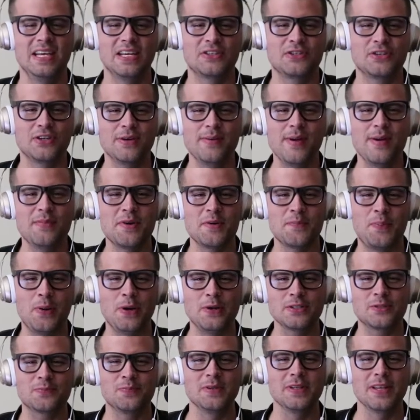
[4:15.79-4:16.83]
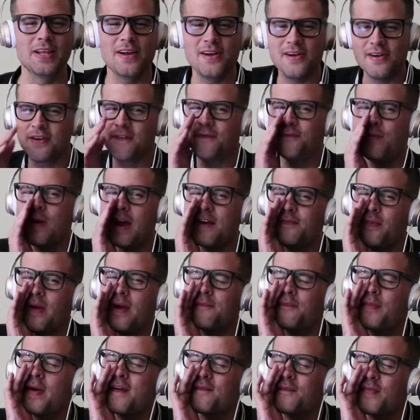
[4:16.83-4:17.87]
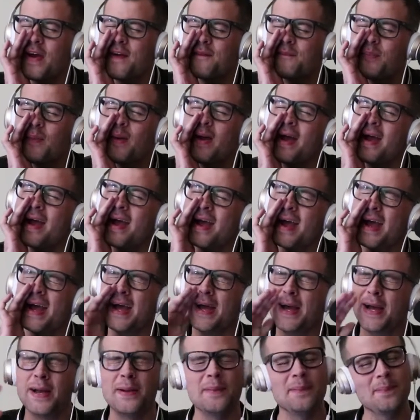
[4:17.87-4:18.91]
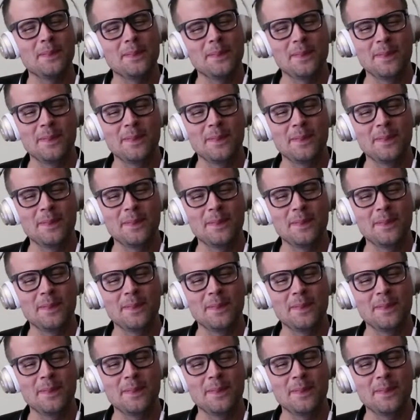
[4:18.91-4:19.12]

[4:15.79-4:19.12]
do you remember Post Malone? Blah, blah, blah, blah, blah.